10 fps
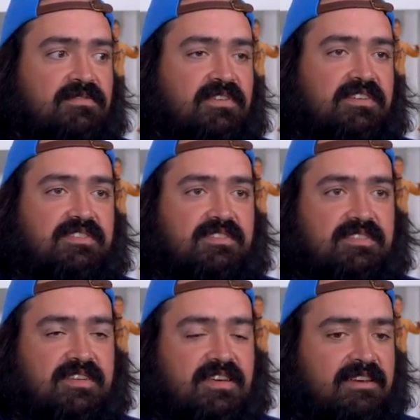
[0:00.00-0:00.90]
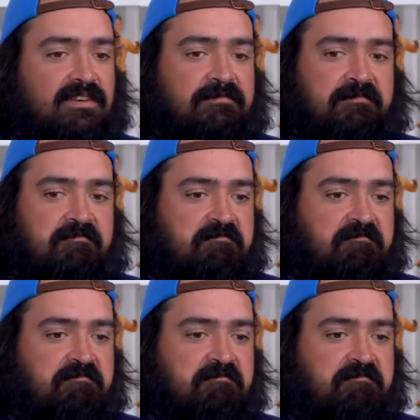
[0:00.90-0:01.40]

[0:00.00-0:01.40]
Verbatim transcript: for instance, uh,